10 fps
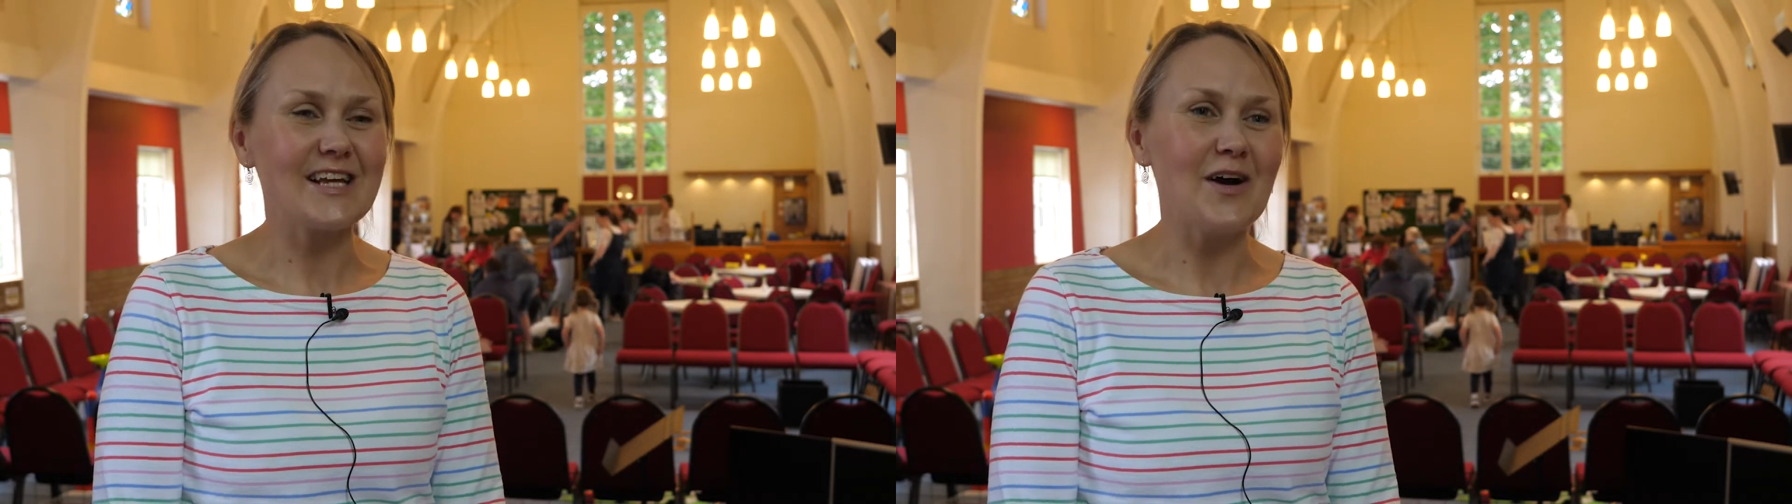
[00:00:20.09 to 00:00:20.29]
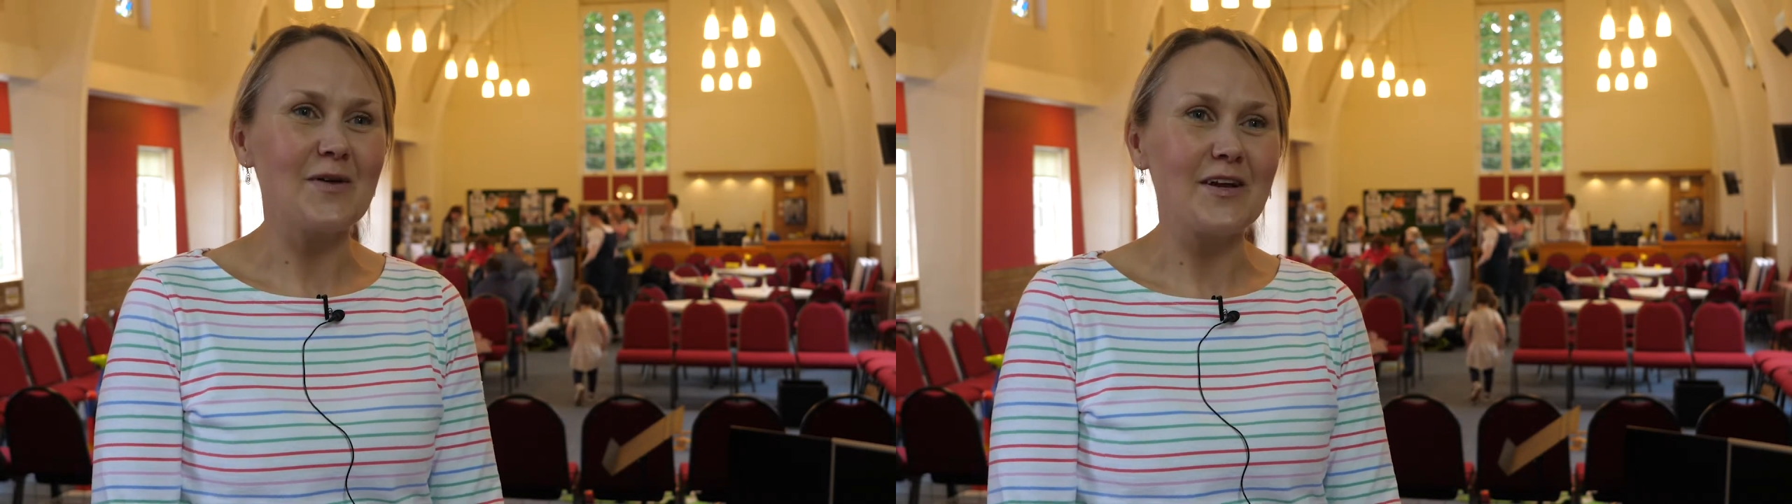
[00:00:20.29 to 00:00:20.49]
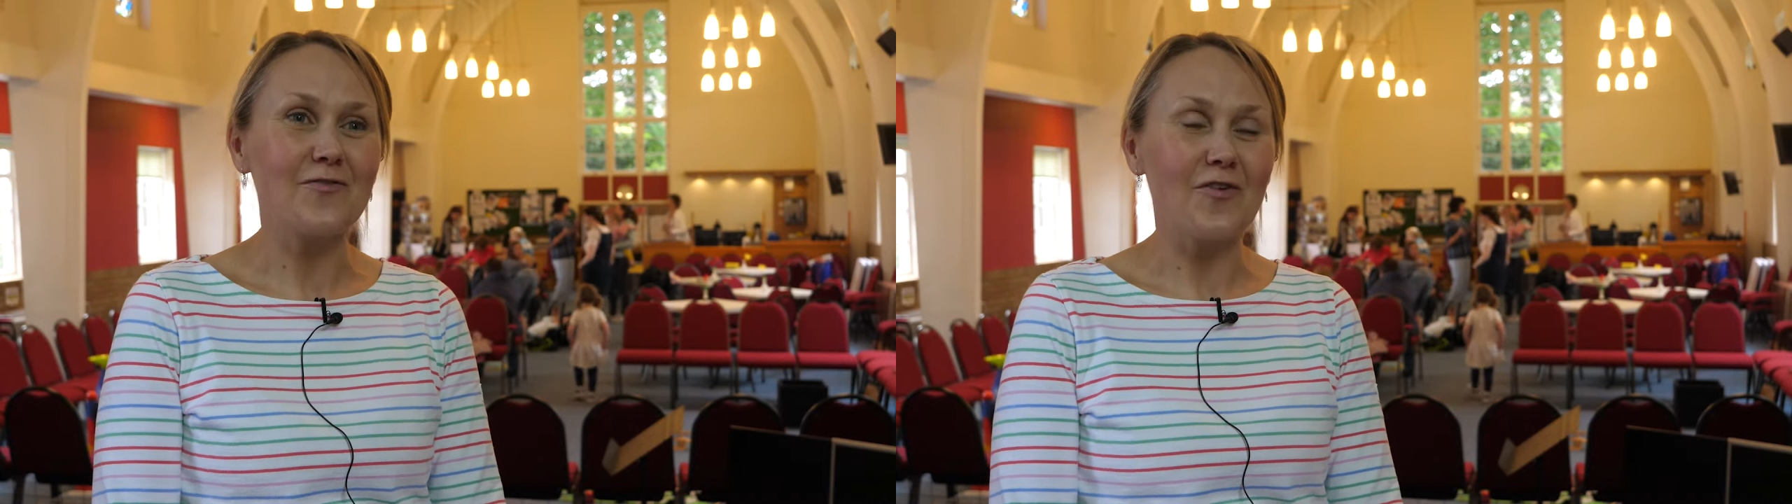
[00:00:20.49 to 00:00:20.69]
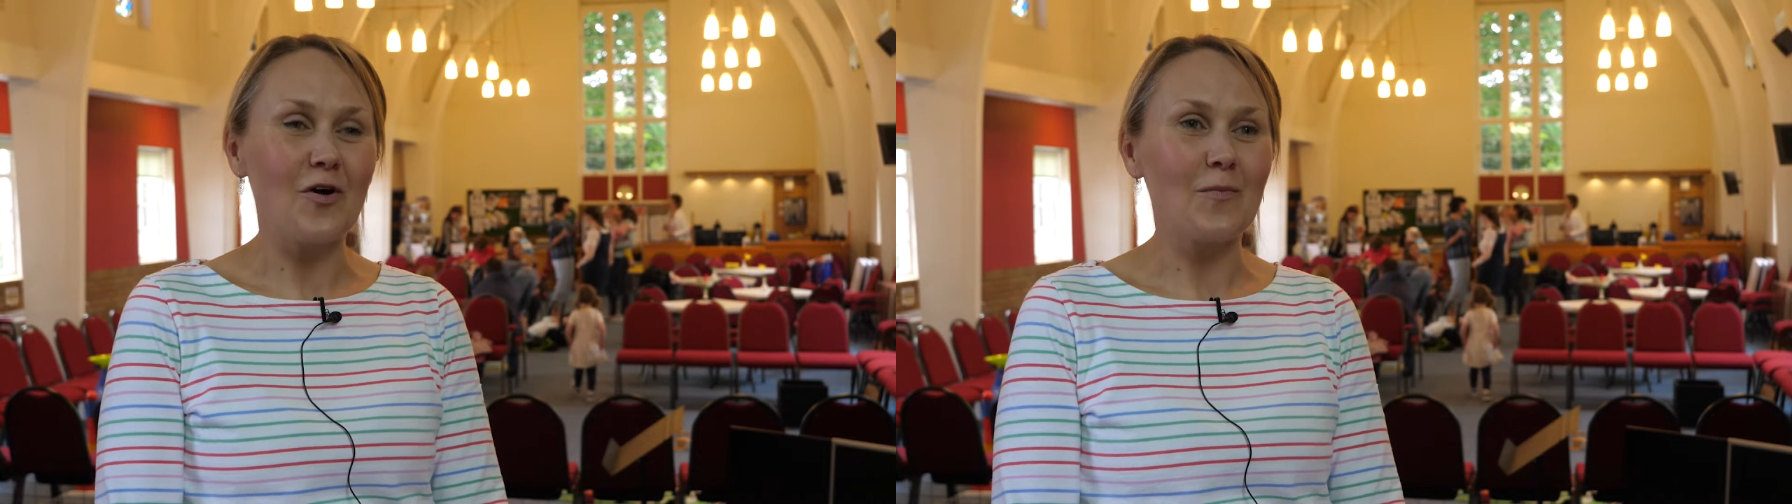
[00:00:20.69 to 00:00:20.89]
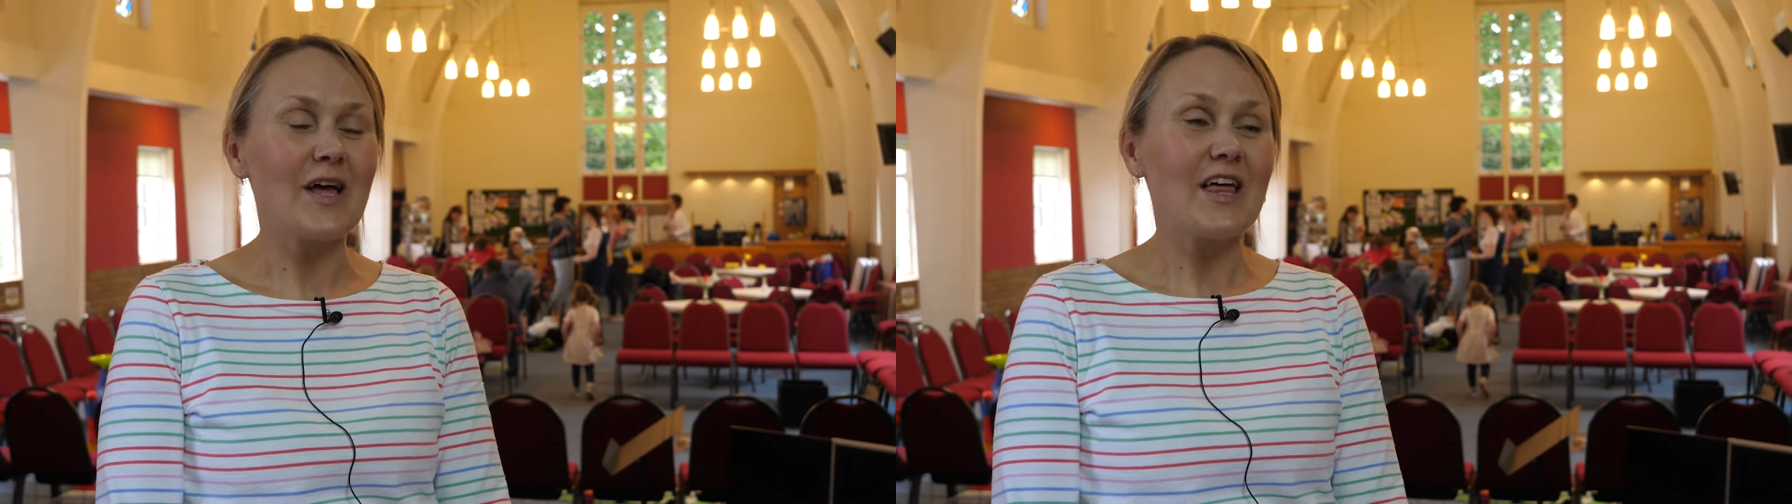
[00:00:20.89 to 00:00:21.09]
coming
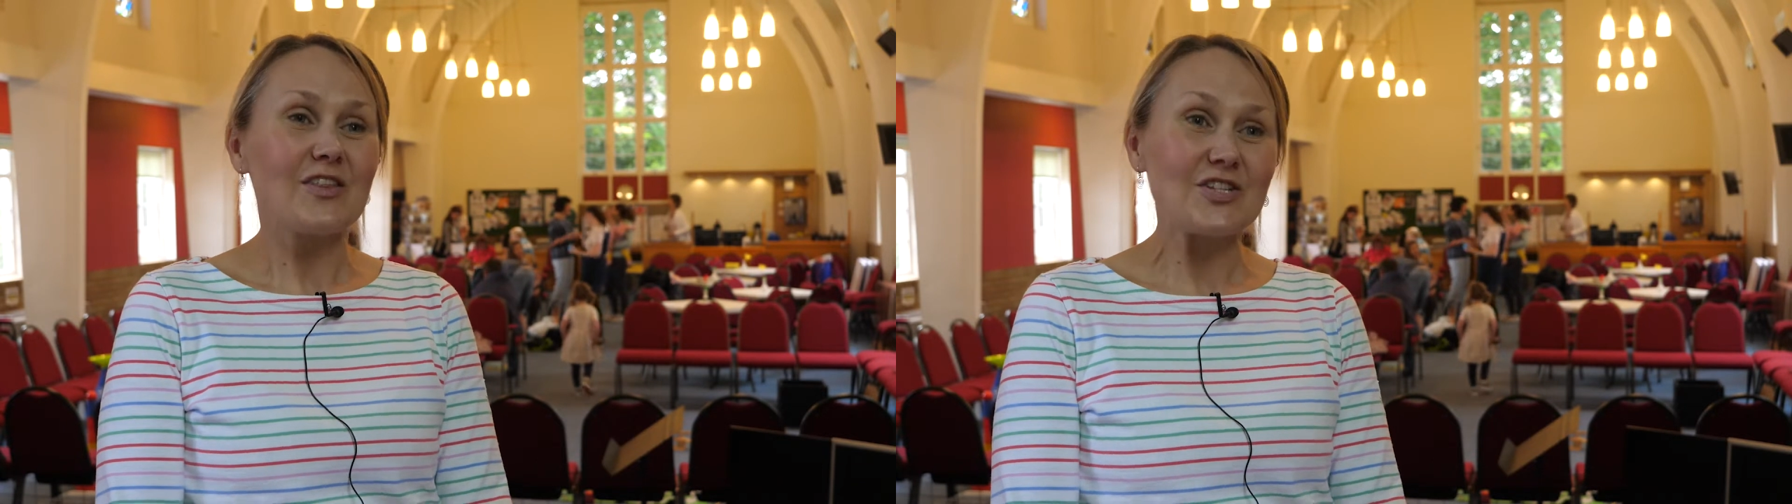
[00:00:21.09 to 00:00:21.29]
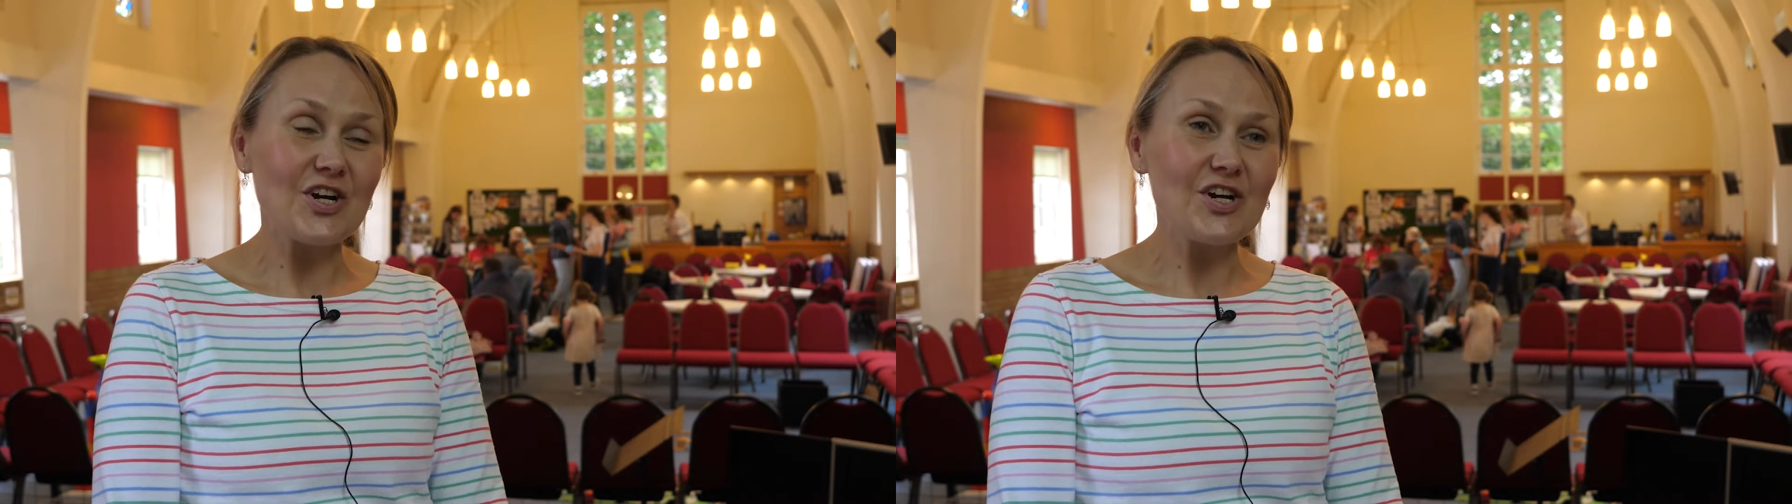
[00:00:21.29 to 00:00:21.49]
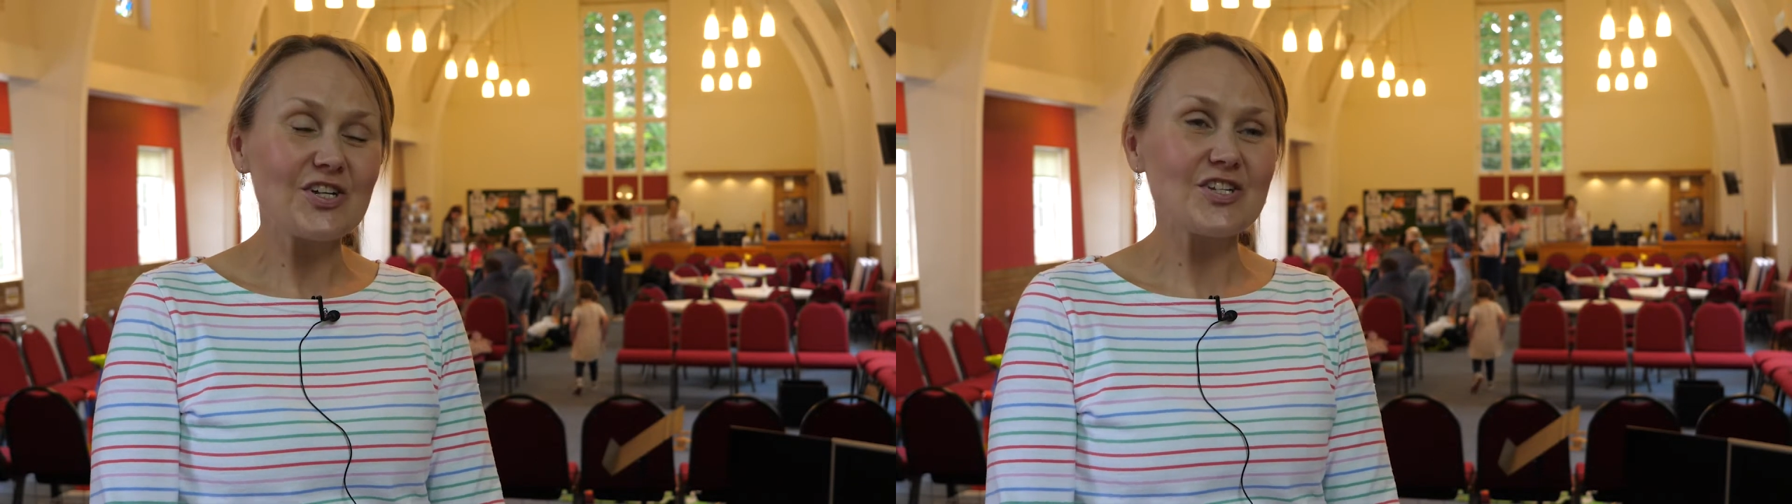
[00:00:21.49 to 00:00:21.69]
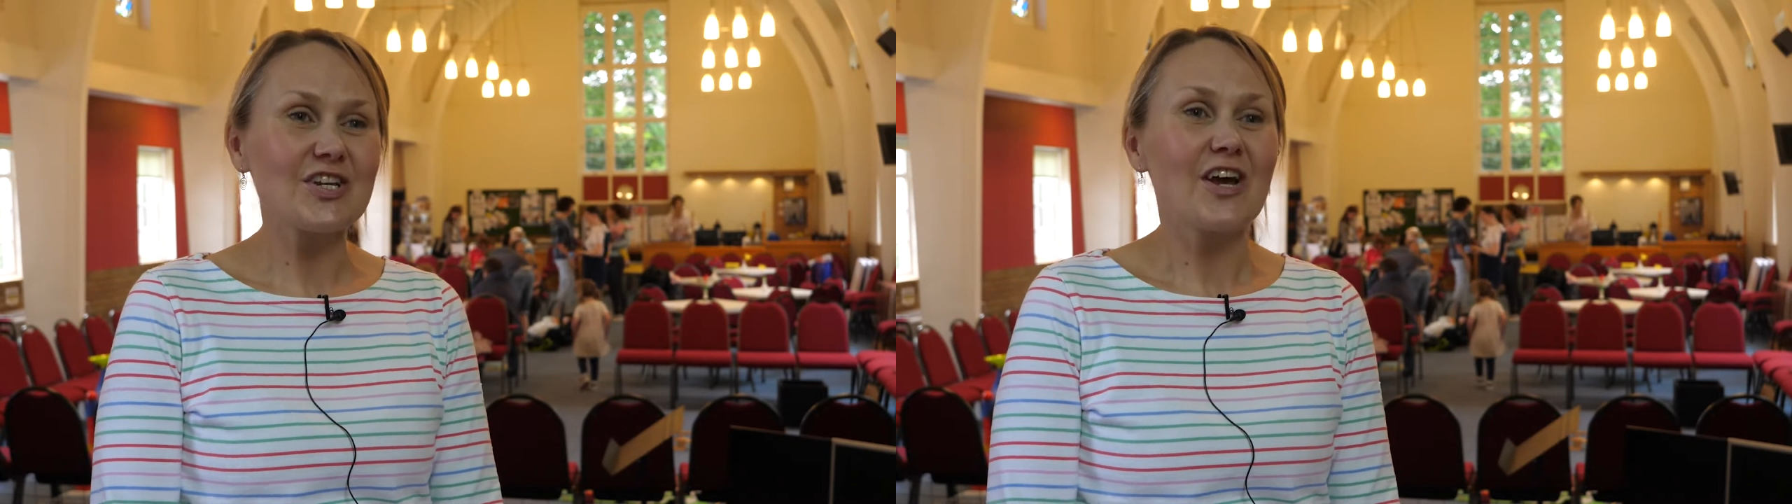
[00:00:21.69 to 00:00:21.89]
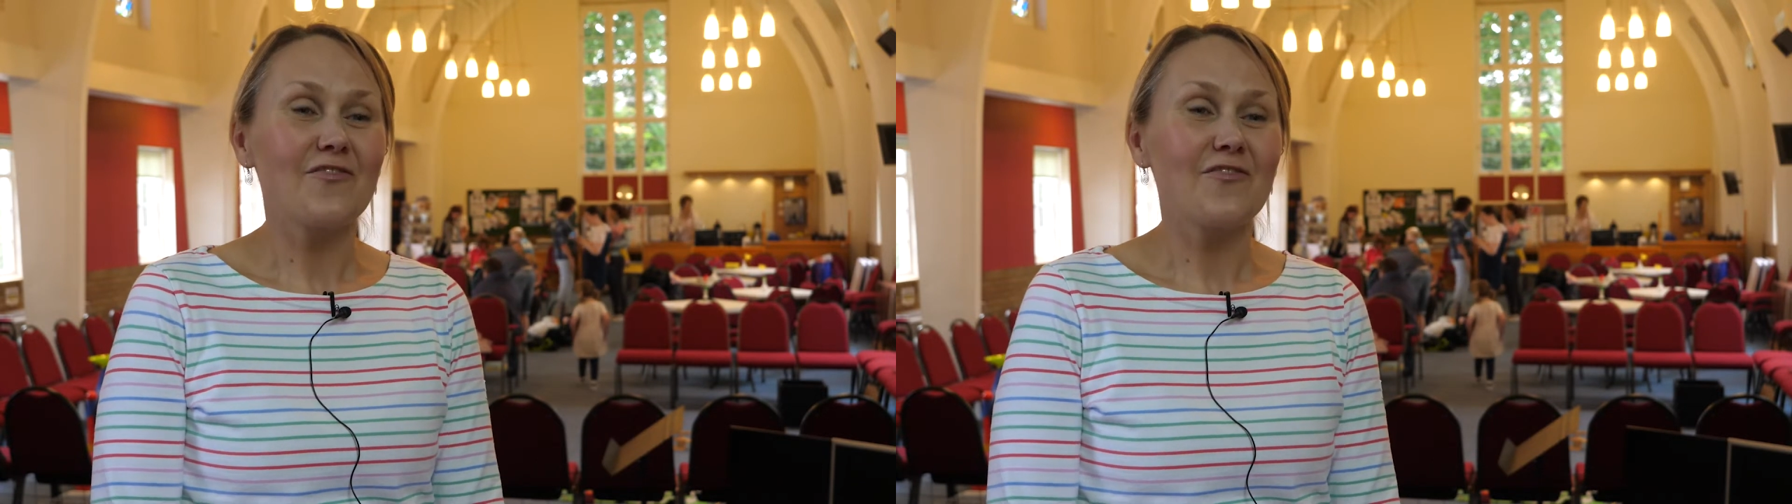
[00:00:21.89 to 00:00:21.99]
from the church,